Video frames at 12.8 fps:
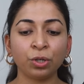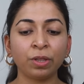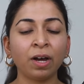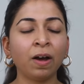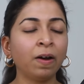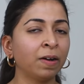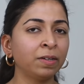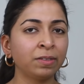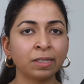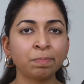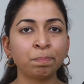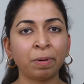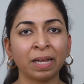to the
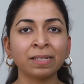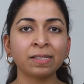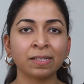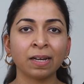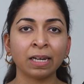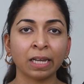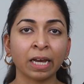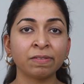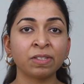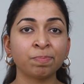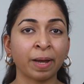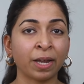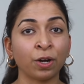100 plus year
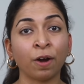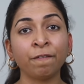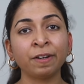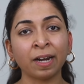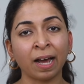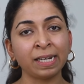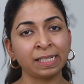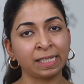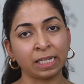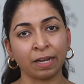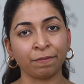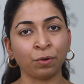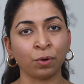lifespan of an
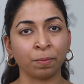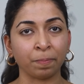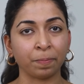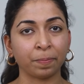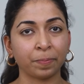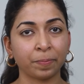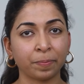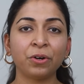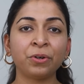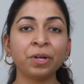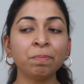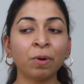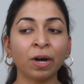ICF home.
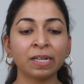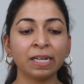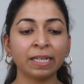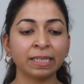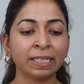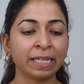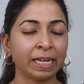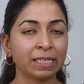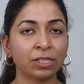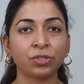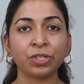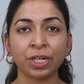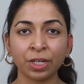Remodeling the
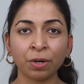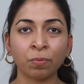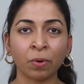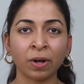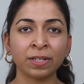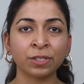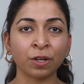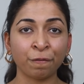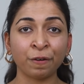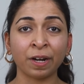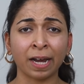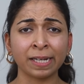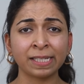exterior walls of
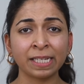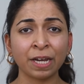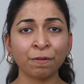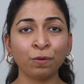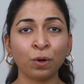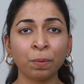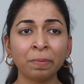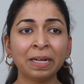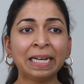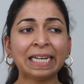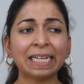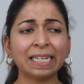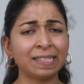an ICF home
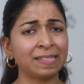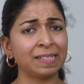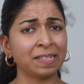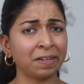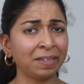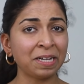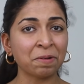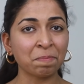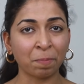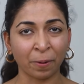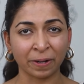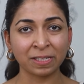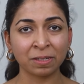is nearly
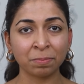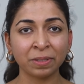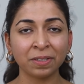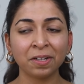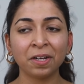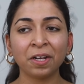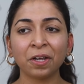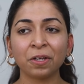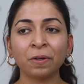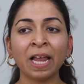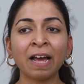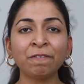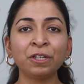impossible.
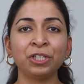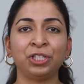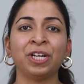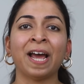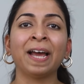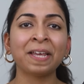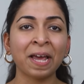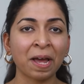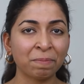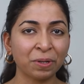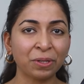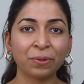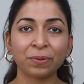You'll have to
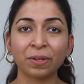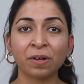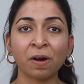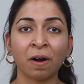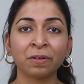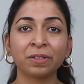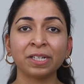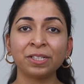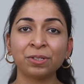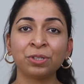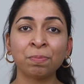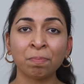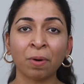jackhammer through the
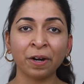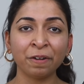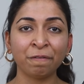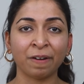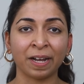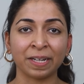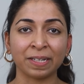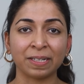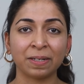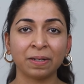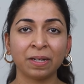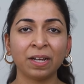concrete to modify it.